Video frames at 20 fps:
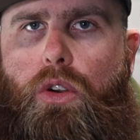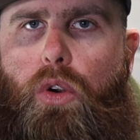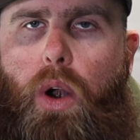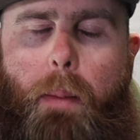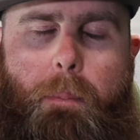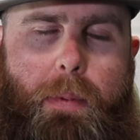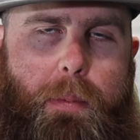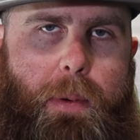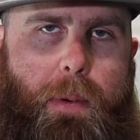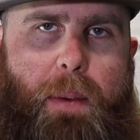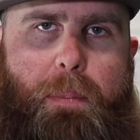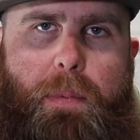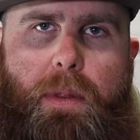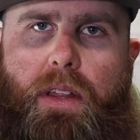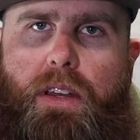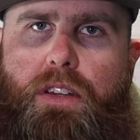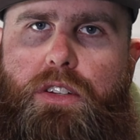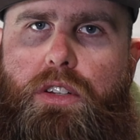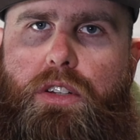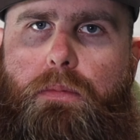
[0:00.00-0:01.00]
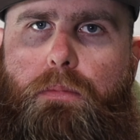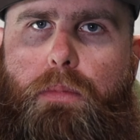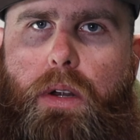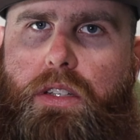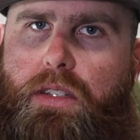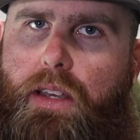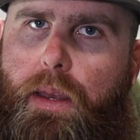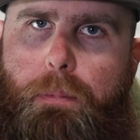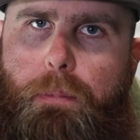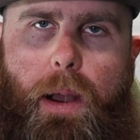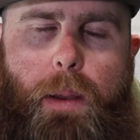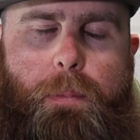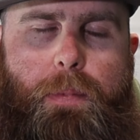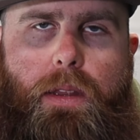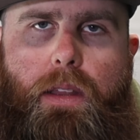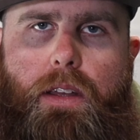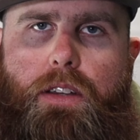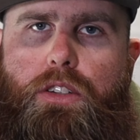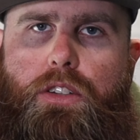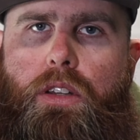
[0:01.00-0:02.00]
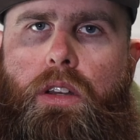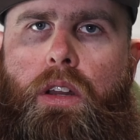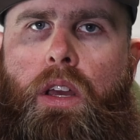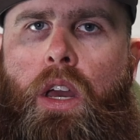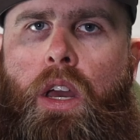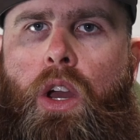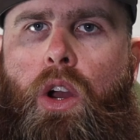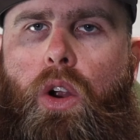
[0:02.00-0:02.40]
crappie population, muskie population,